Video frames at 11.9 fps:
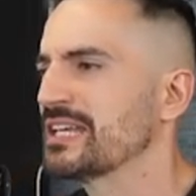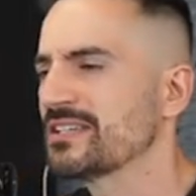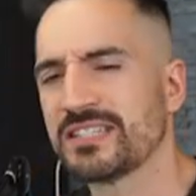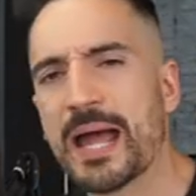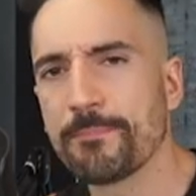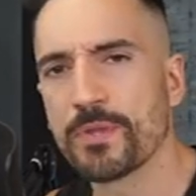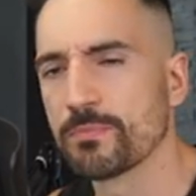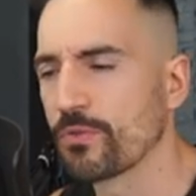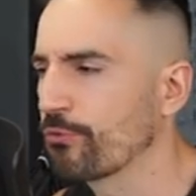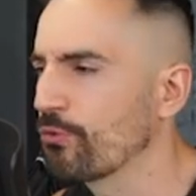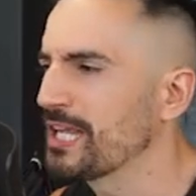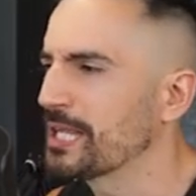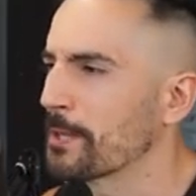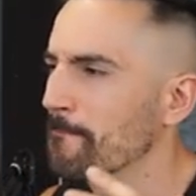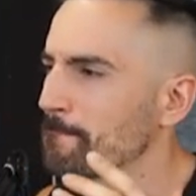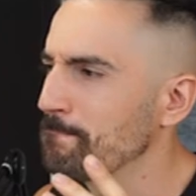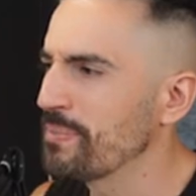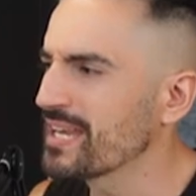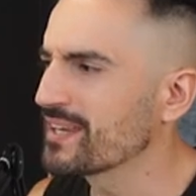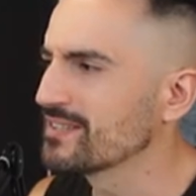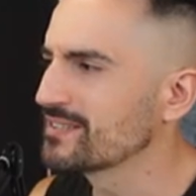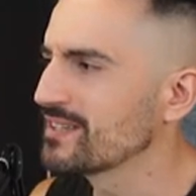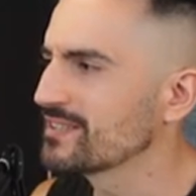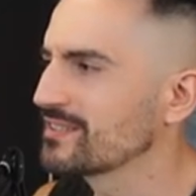Step number three, be
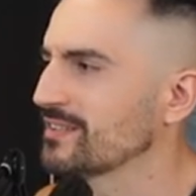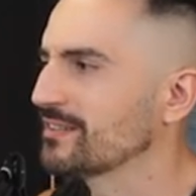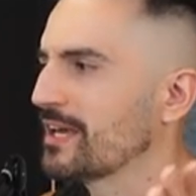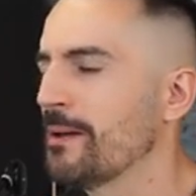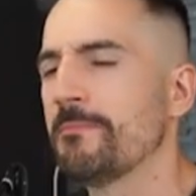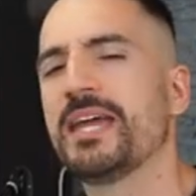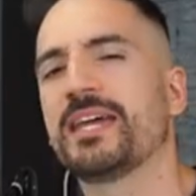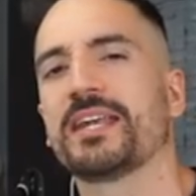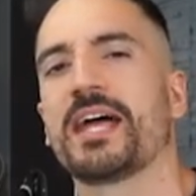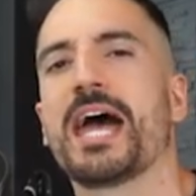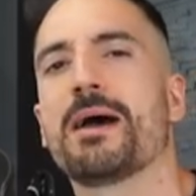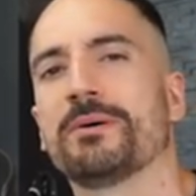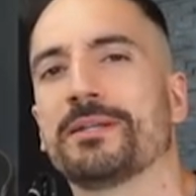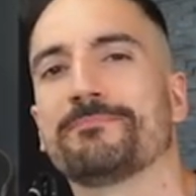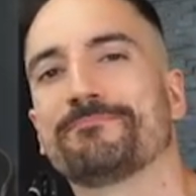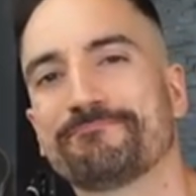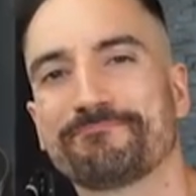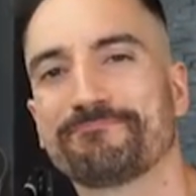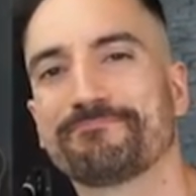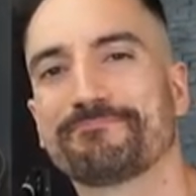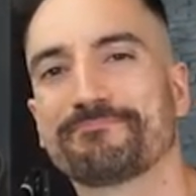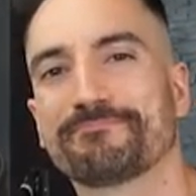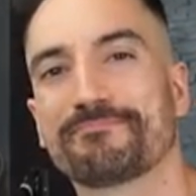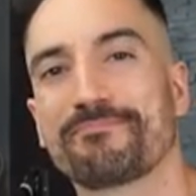consistent and make it a habit.
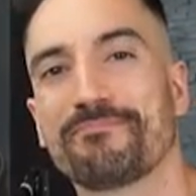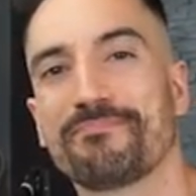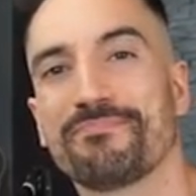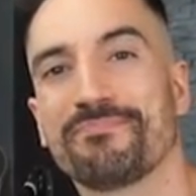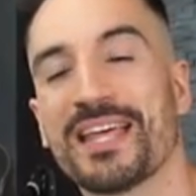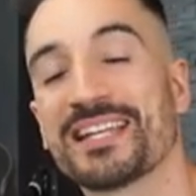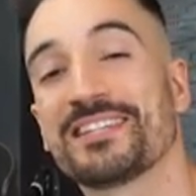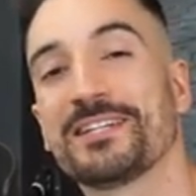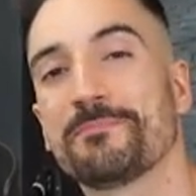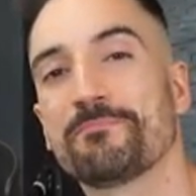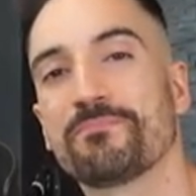That's it.